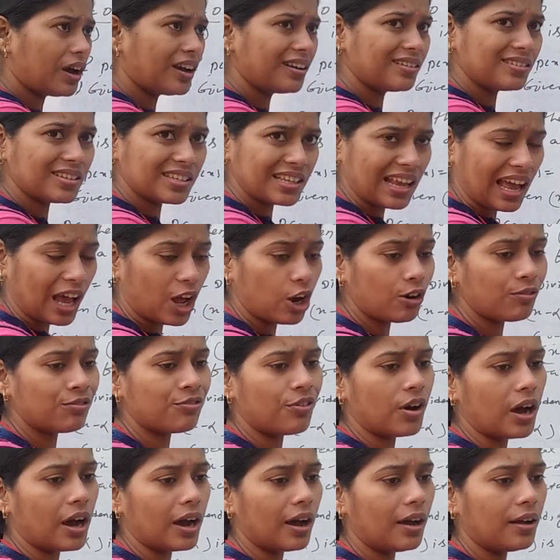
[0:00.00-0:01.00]
minus
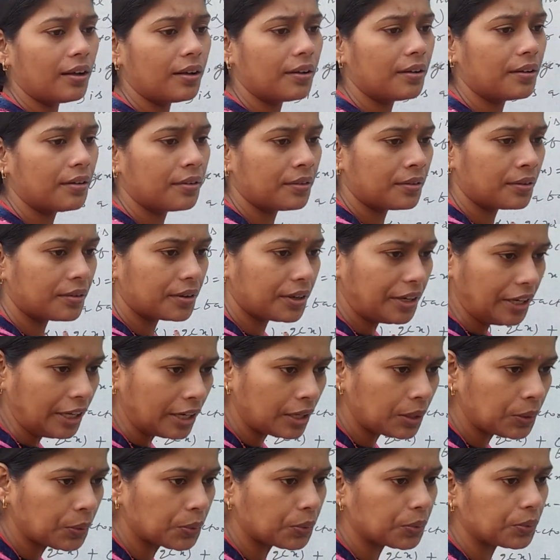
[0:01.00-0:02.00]
alpha
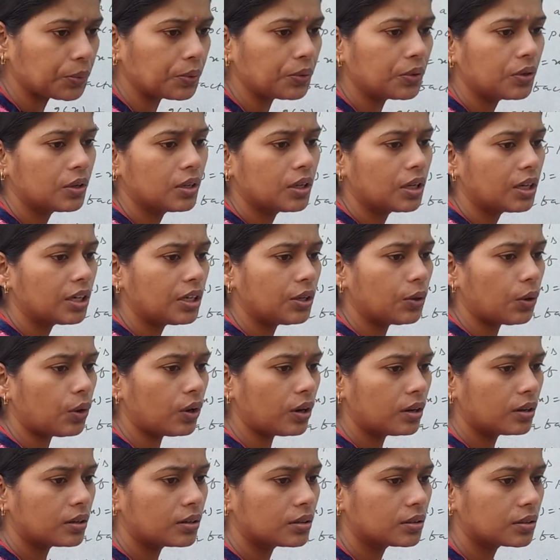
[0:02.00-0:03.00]
into your
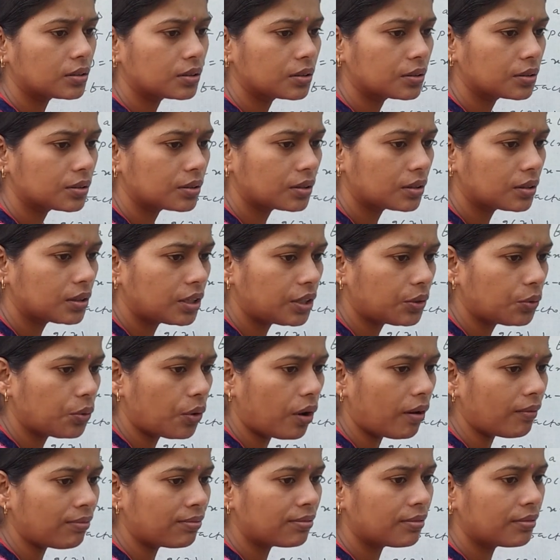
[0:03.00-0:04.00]
q
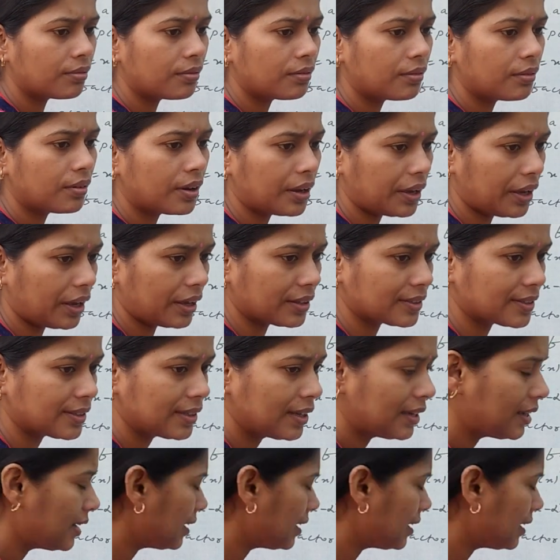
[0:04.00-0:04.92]
of x.